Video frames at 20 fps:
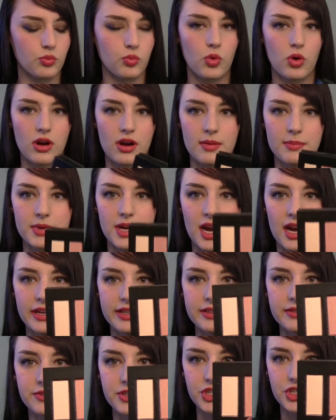warm
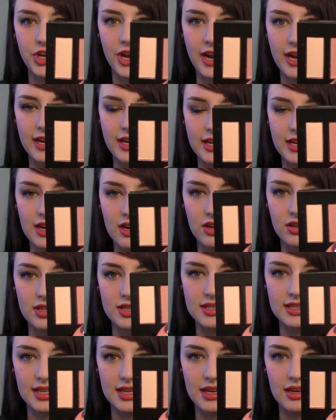kind of shade here,
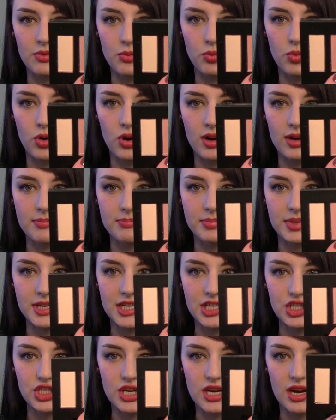this like warm
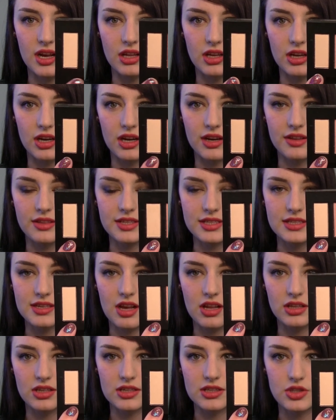peachy color. This
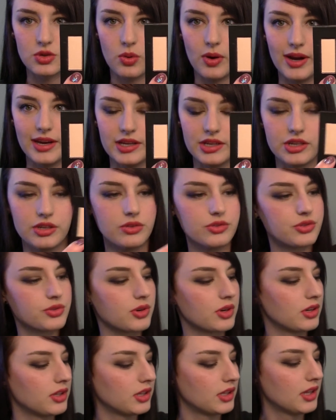color is quite
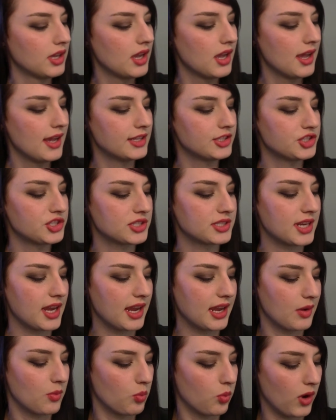neutral. It's just
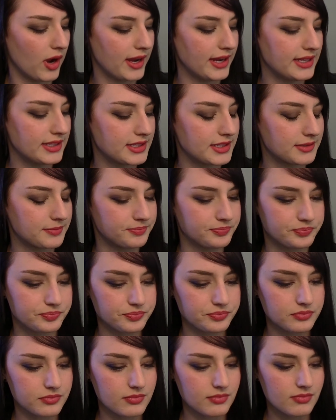a white
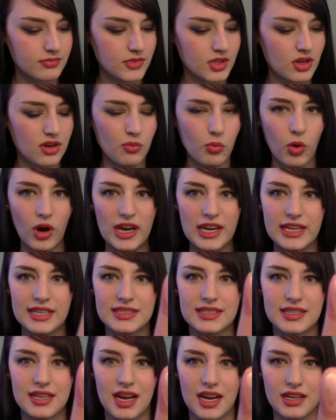
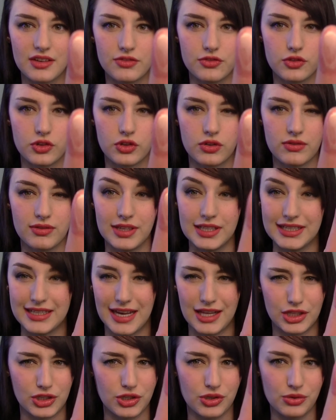kind of
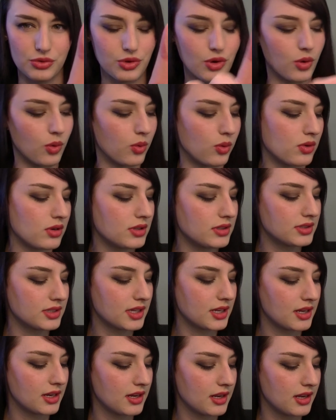yellow gold.